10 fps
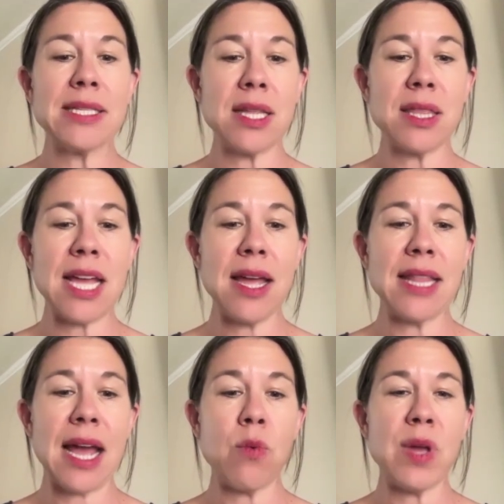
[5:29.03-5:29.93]
the thing
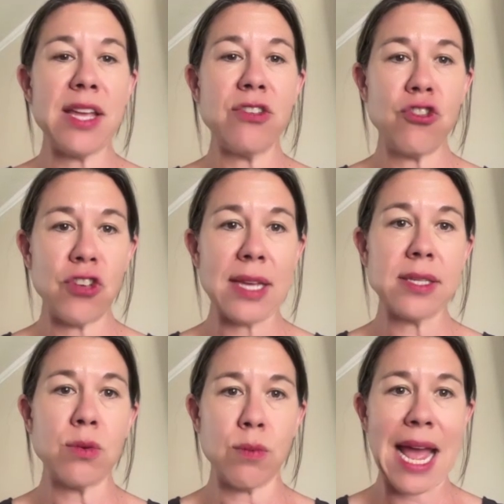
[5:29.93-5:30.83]
that we
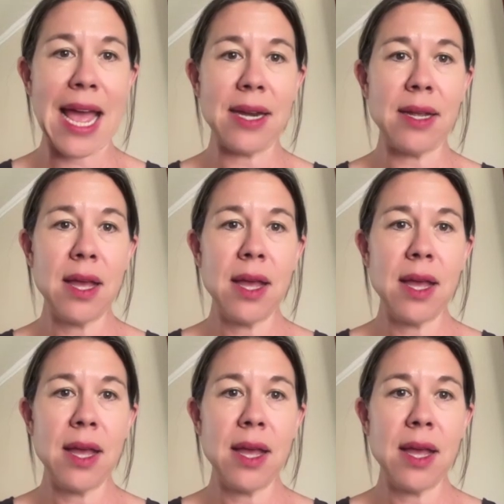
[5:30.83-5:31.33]
just read.